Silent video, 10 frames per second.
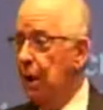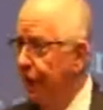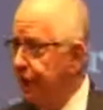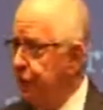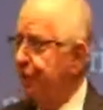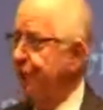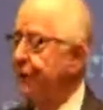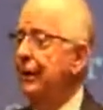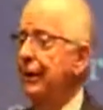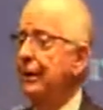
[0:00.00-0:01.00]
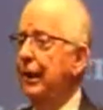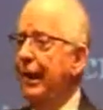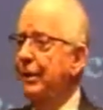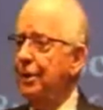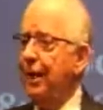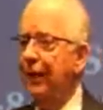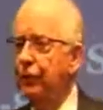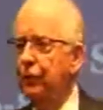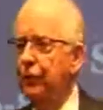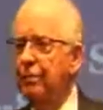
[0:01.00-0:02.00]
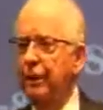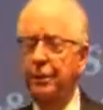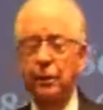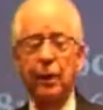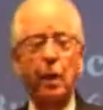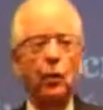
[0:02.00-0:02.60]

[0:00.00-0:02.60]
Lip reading: of Satan in the last half of the tribulation